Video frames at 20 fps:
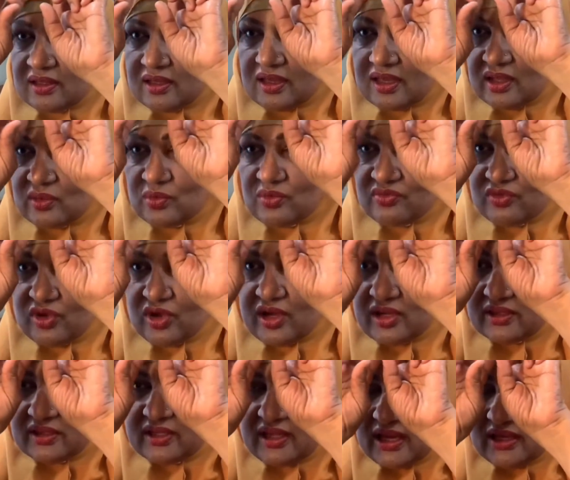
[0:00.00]
we've got
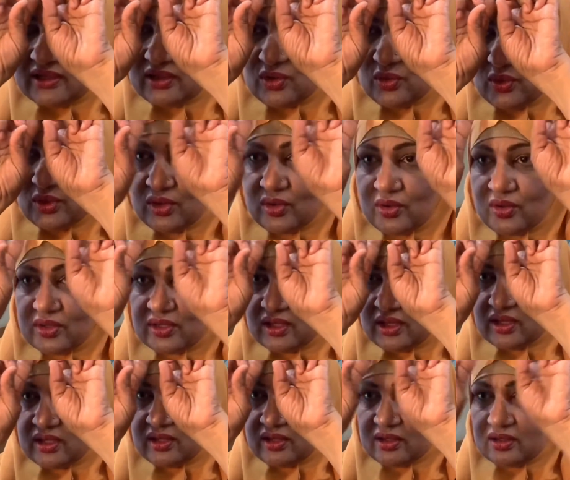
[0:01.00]
that going on
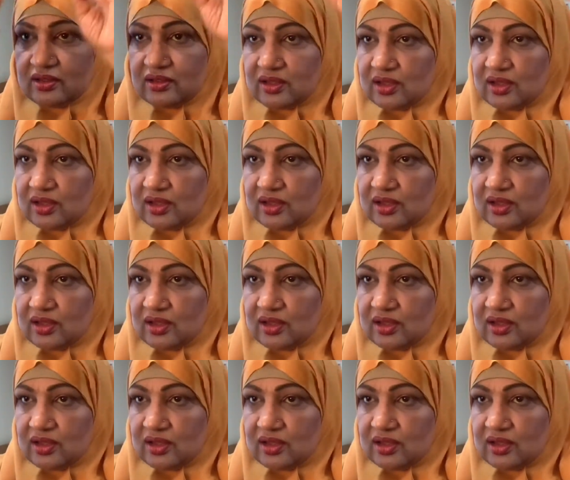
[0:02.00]
here.